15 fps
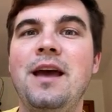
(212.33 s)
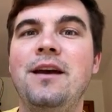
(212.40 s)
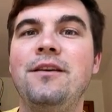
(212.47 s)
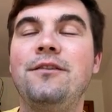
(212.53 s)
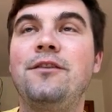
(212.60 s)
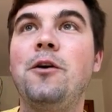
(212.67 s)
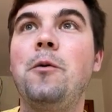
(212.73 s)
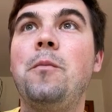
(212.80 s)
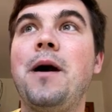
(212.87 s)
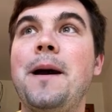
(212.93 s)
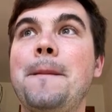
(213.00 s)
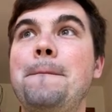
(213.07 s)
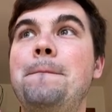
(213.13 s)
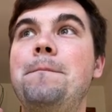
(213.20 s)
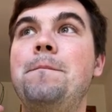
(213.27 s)
So
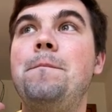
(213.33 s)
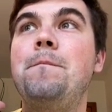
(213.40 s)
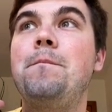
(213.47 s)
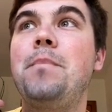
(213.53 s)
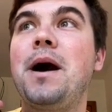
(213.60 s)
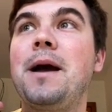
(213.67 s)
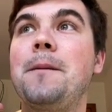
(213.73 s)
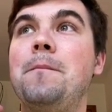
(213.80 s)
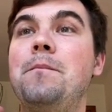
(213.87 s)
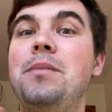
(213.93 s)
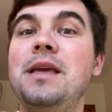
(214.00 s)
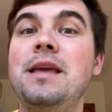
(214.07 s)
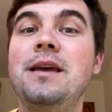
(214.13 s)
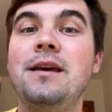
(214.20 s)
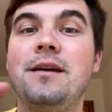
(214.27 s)
by
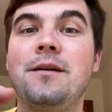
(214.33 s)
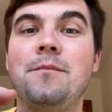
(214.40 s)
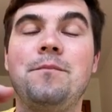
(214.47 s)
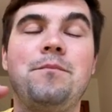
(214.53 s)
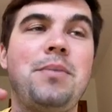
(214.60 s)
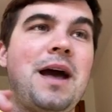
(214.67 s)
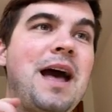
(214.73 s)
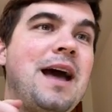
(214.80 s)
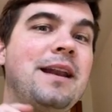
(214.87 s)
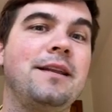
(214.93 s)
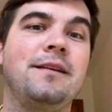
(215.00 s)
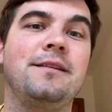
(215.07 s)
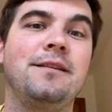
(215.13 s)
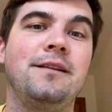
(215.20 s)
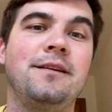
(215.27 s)
being
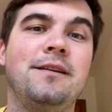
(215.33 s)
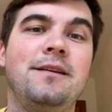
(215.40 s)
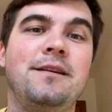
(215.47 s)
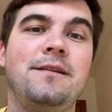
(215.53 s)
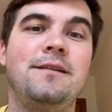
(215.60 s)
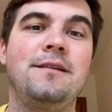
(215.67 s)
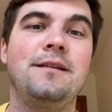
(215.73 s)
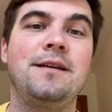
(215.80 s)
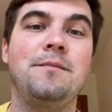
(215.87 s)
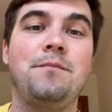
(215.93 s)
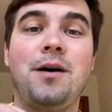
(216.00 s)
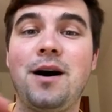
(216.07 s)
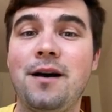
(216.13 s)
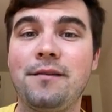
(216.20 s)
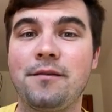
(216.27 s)
patently
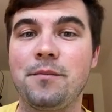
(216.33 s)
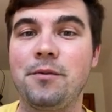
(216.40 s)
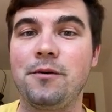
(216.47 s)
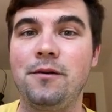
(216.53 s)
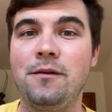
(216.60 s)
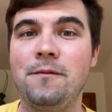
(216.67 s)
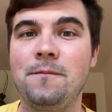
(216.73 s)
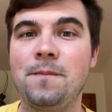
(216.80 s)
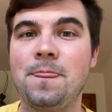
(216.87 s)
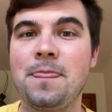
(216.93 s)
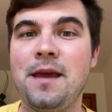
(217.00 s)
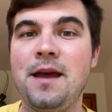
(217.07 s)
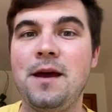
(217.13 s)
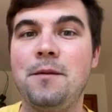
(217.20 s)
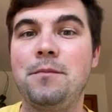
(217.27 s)
impossible,
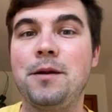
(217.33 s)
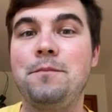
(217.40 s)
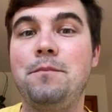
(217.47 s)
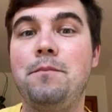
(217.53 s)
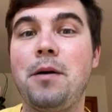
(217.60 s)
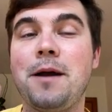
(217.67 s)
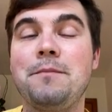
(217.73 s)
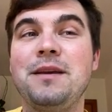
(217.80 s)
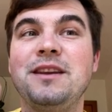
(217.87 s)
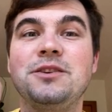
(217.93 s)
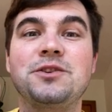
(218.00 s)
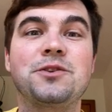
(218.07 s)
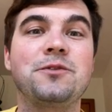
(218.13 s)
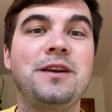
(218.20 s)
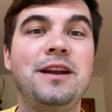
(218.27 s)
but by being
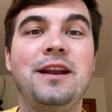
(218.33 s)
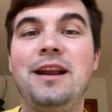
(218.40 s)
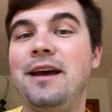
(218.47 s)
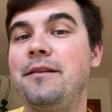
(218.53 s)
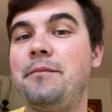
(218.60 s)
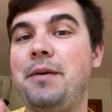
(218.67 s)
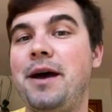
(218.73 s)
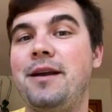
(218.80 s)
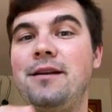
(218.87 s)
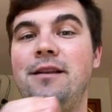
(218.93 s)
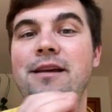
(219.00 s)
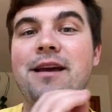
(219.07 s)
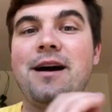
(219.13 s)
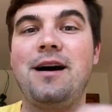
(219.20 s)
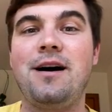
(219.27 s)
treated as
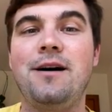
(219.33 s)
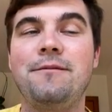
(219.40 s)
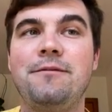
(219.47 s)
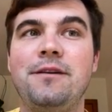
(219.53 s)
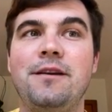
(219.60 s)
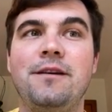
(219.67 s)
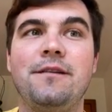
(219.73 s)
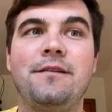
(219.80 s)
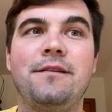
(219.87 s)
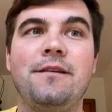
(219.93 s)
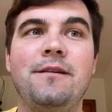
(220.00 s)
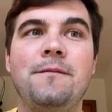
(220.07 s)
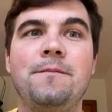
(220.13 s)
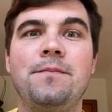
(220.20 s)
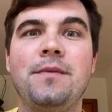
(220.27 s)
patently obvious,
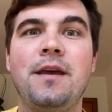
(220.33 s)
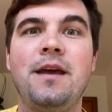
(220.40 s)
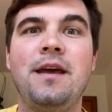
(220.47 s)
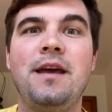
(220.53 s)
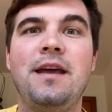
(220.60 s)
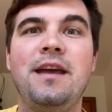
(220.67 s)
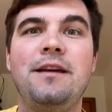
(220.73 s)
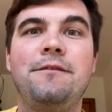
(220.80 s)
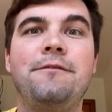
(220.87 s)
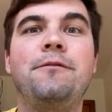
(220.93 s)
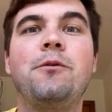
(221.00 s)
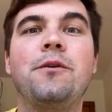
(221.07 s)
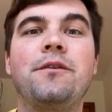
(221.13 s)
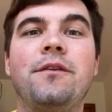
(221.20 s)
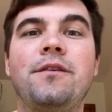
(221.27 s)
it
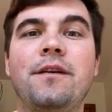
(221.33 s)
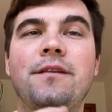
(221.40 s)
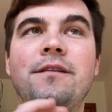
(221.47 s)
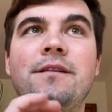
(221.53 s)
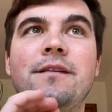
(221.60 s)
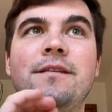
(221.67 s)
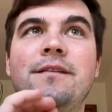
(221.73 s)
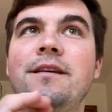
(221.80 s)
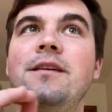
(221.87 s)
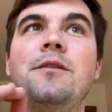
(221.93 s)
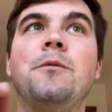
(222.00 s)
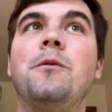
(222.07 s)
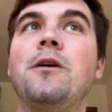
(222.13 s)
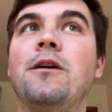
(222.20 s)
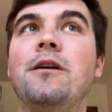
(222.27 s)
forces us to see
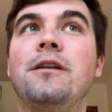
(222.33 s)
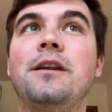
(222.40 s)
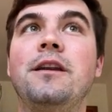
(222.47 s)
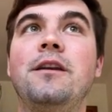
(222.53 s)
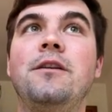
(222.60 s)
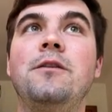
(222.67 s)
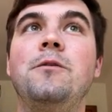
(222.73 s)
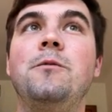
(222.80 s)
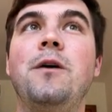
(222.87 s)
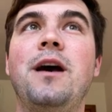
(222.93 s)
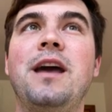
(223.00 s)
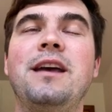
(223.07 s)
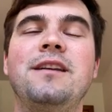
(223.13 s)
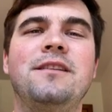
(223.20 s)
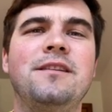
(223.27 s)
the world in a new
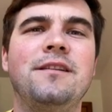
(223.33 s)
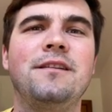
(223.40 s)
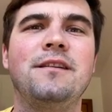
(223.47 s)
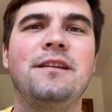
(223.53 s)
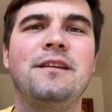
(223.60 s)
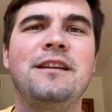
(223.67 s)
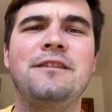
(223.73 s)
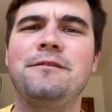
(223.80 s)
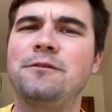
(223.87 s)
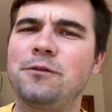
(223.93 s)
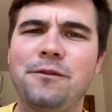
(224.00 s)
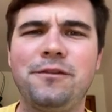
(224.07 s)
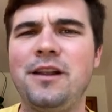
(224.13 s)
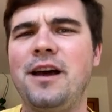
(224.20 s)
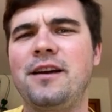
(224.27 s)
way, and to
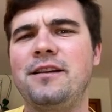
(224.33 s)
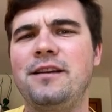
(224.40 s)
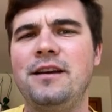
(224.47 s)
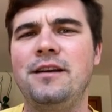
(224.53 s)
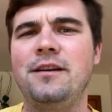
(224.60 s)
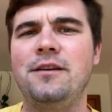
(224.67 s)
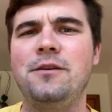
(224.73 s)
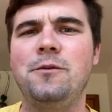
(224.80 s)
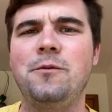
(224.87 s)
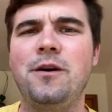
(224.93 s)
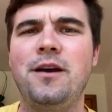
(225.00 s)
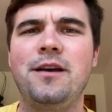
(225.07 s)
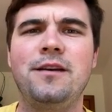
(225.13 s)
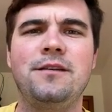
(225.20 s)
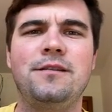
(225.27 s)
reflect in a new
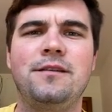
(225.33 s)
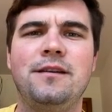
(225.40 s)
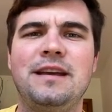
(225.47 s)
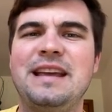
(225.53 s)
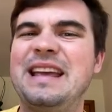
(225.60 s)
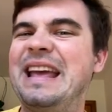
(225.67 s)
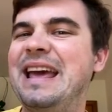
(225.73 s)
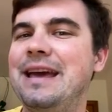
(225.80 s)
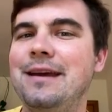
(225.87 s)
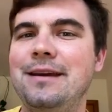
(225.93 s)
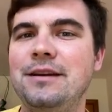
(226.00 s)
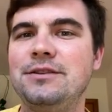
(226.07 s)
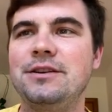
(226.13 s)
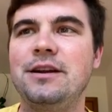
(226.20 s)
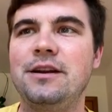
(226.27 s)
way, and to
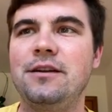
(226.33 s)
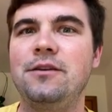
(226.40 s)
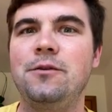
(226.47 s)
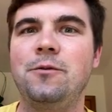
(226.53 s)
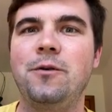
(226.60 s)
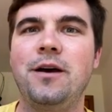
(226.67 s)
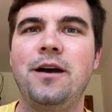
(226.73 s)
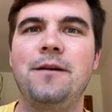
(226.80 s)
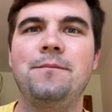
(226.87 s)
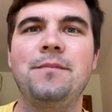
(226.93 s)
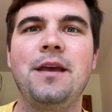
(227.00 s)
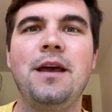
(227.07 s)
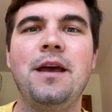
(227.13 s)
engage in a new way.